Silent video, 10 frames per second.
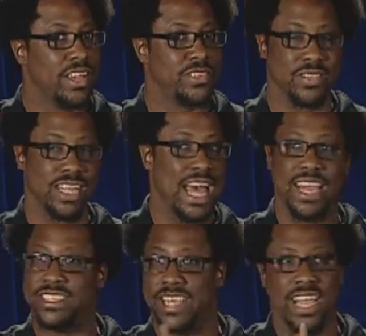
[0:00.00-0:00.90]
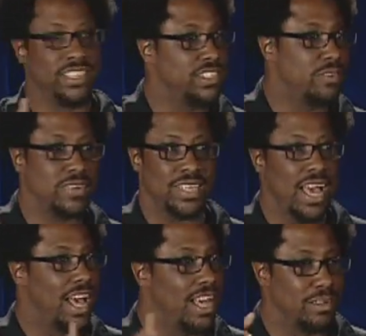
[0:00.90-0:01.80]
So the line changes over
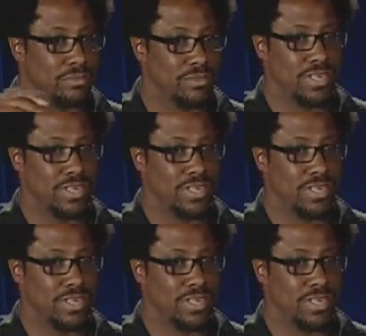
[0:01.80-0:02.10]
time.